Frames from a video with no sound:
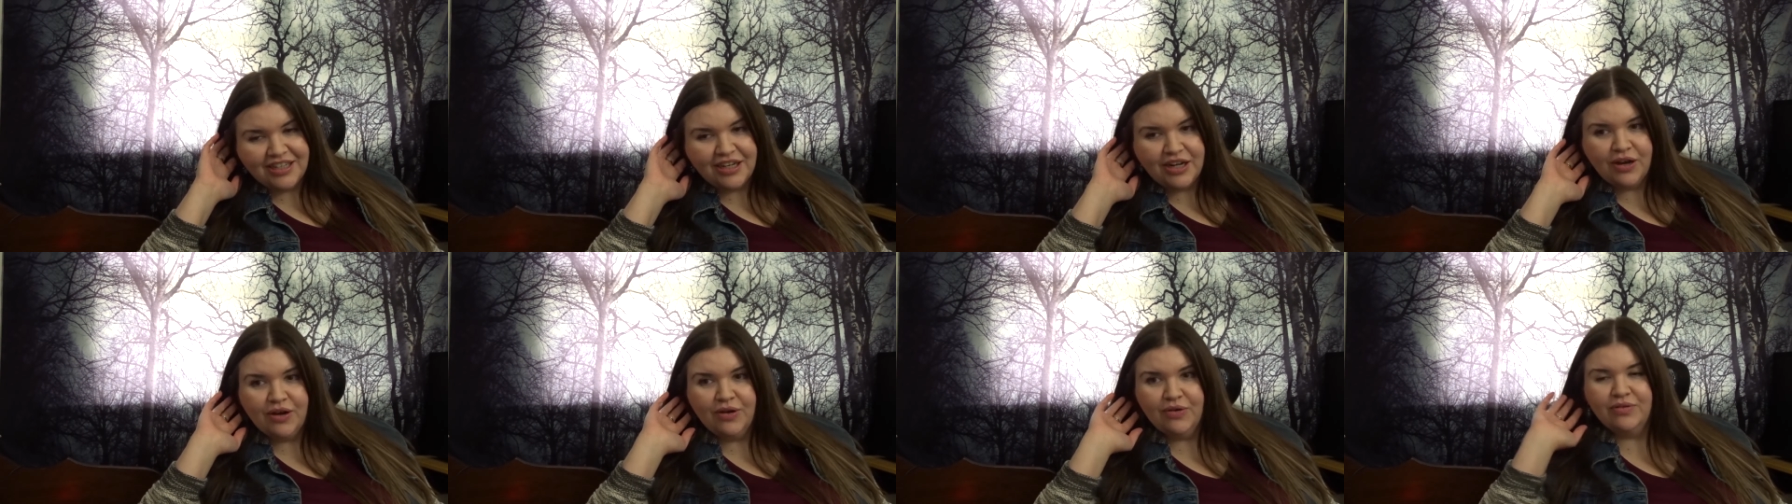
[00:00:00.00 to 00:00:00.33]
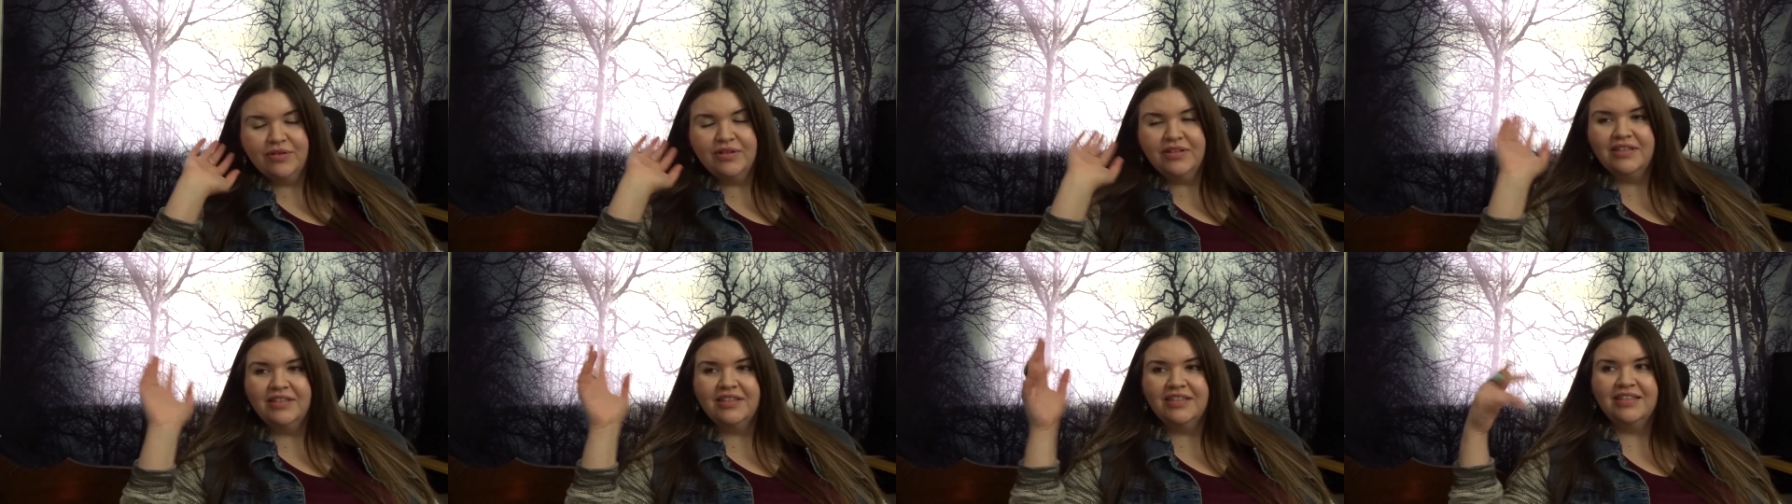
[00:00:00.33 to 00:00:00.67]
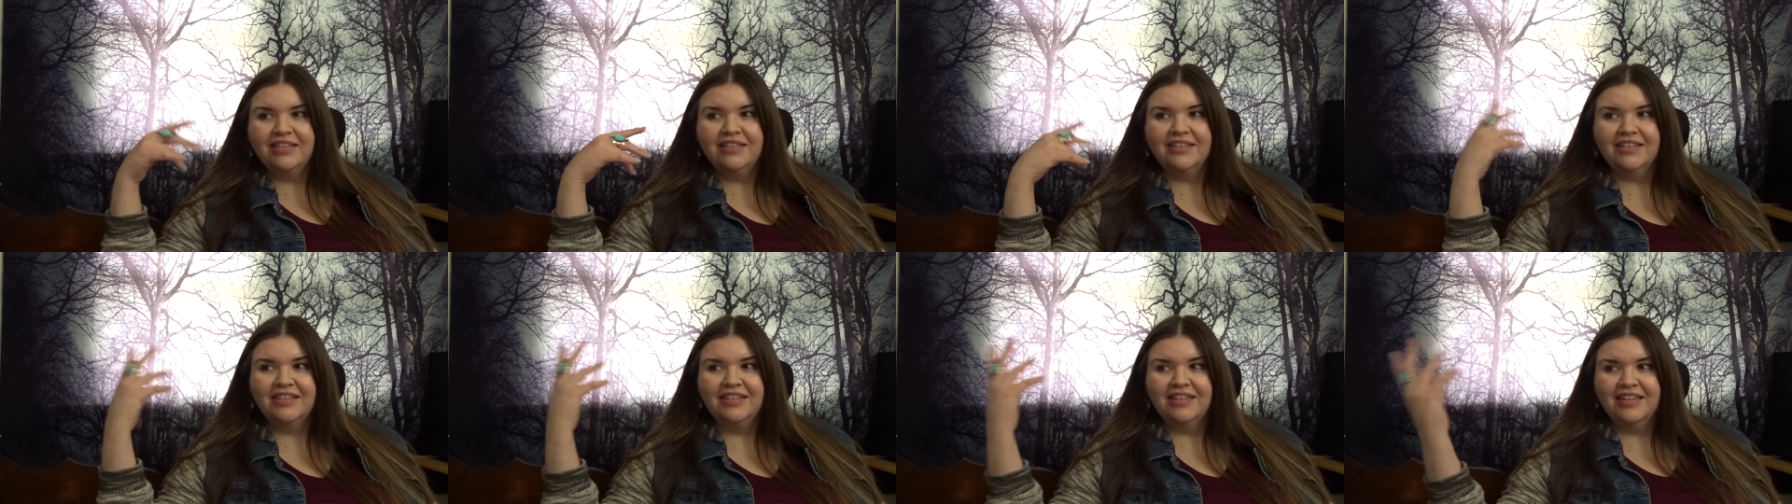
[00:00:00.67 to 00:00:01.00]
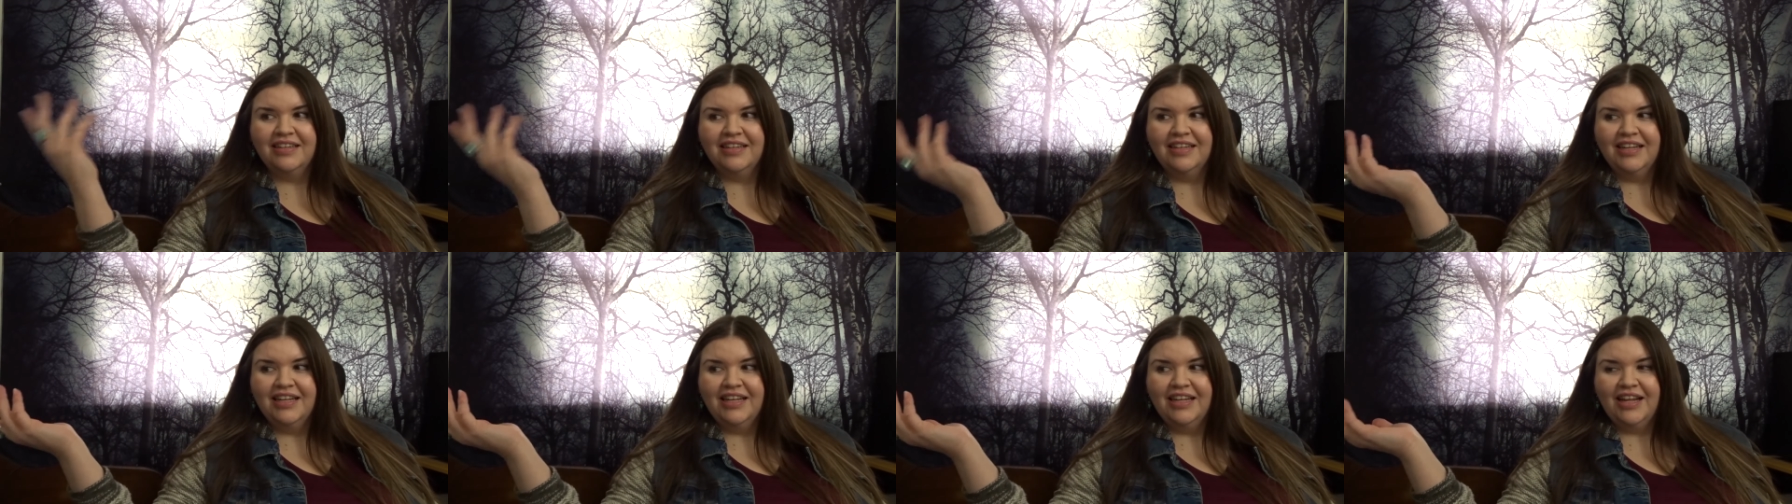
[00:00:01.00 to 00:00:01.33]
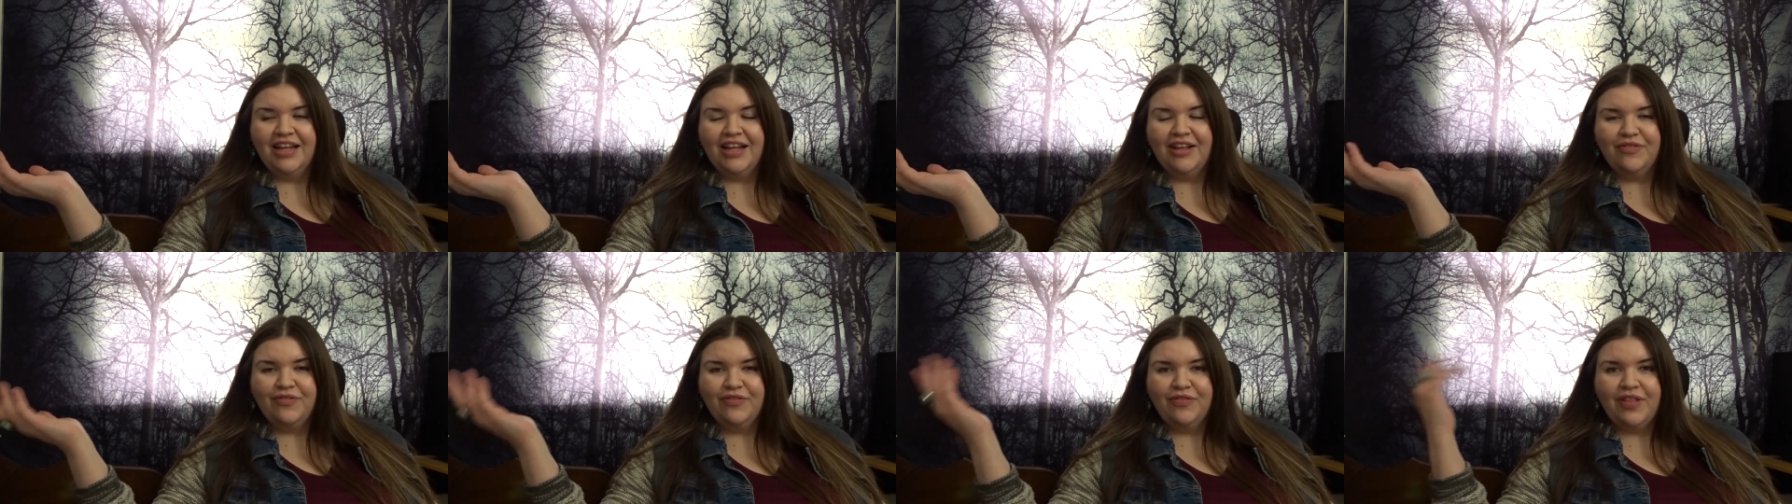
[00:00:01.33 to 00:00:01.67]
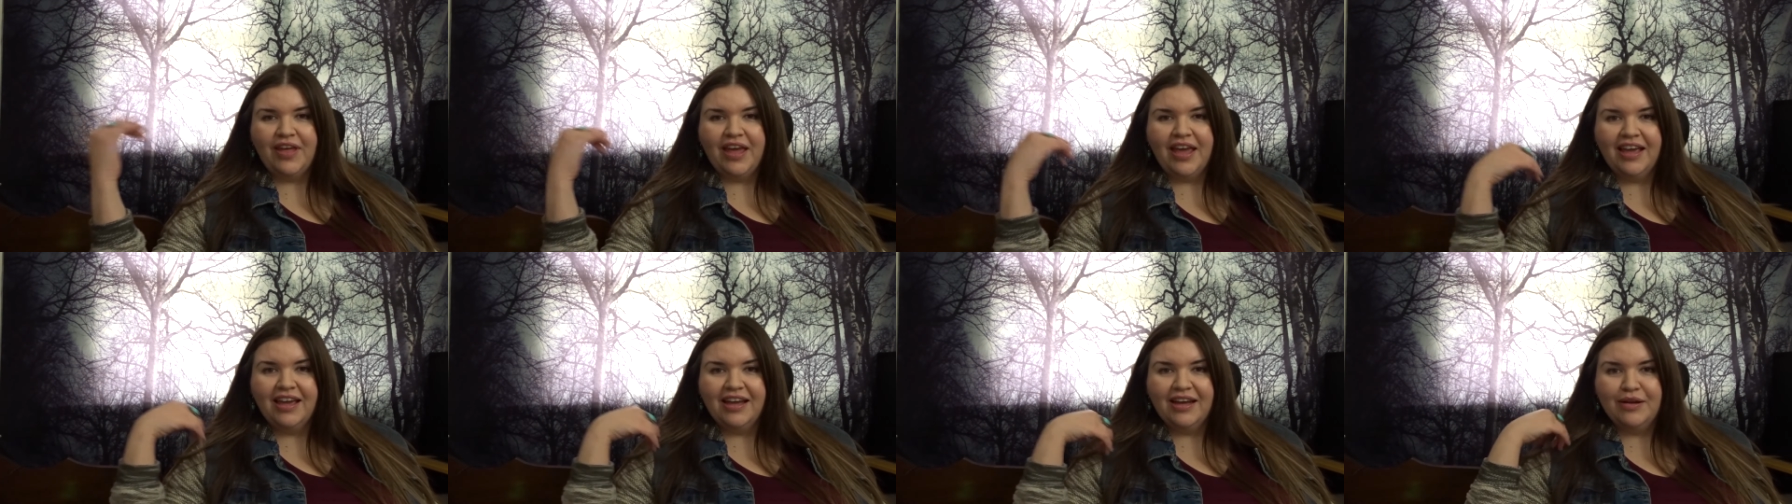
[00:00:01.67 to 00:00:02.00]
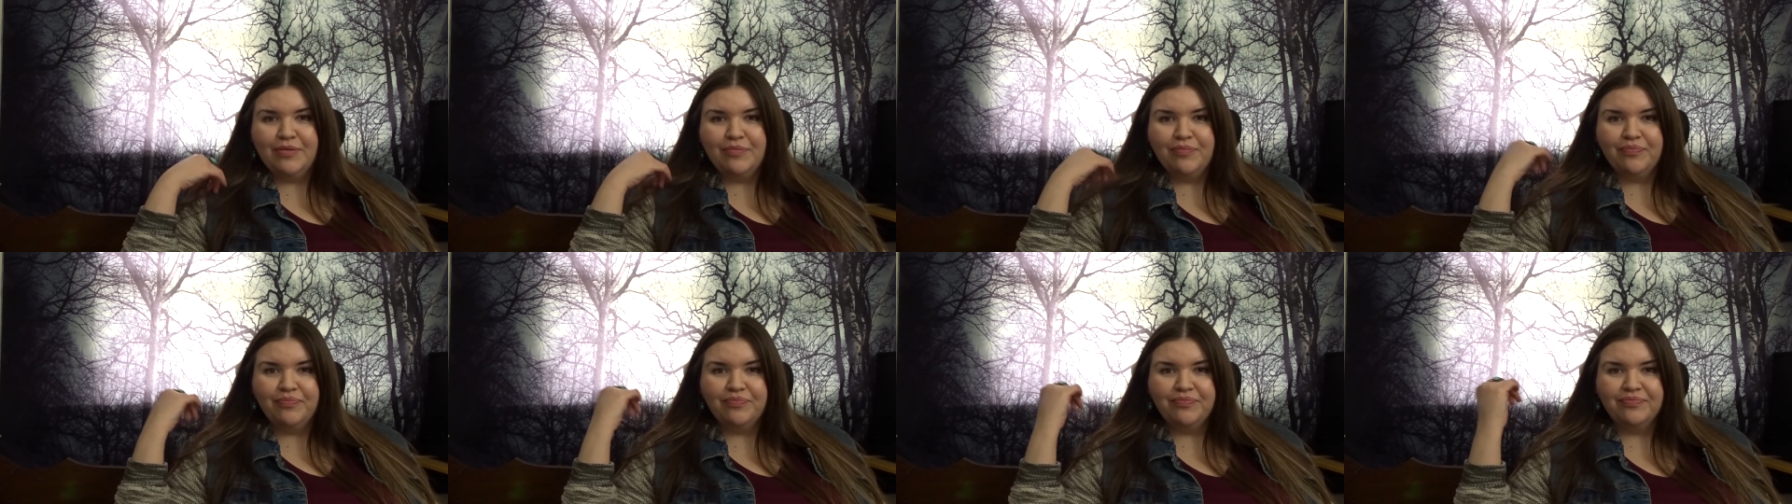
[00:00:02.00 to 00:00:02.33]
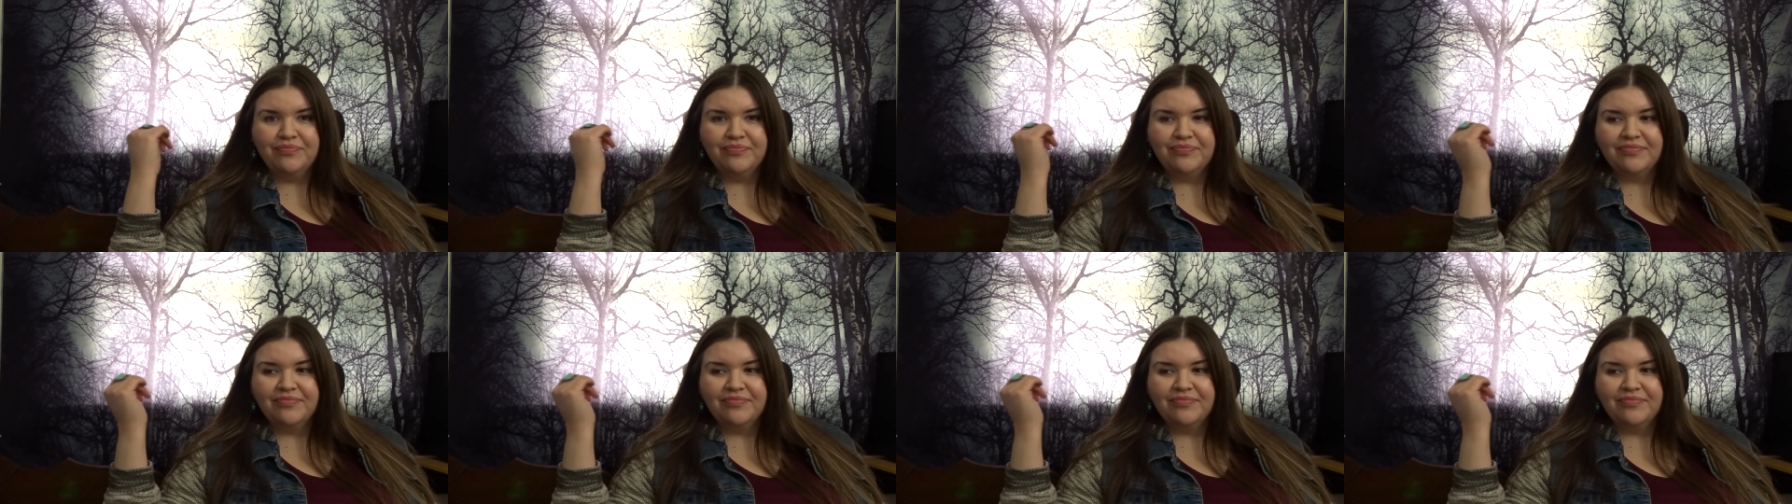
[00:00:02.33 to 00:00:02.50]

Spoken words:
know, if they, I